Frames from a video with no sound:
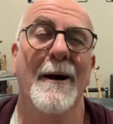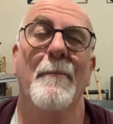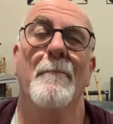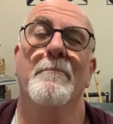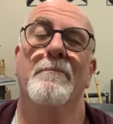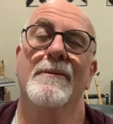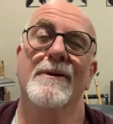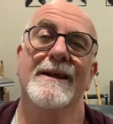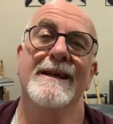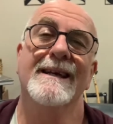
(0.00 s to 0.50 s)

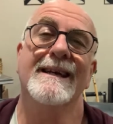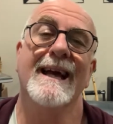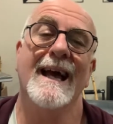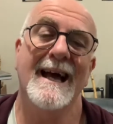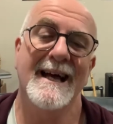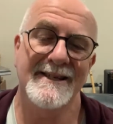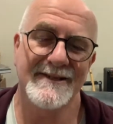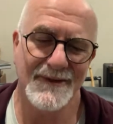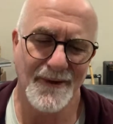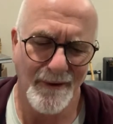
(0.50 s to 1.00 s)
Bleak
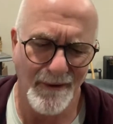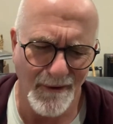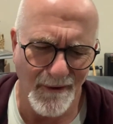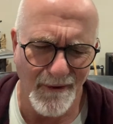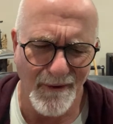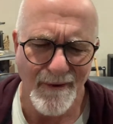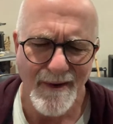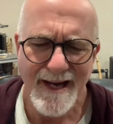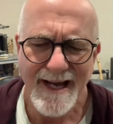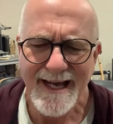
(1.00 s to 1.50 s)
as all.
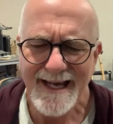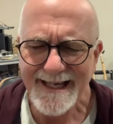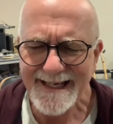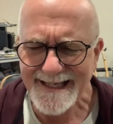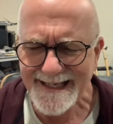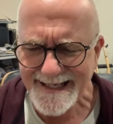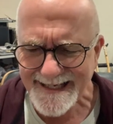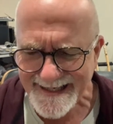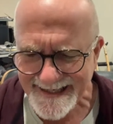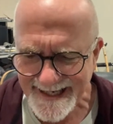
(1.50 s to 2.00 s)

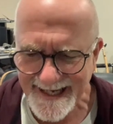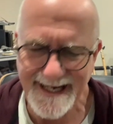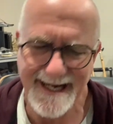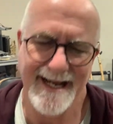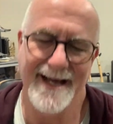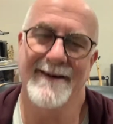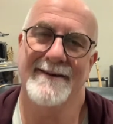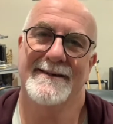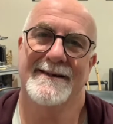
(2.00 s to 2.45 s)
Get out.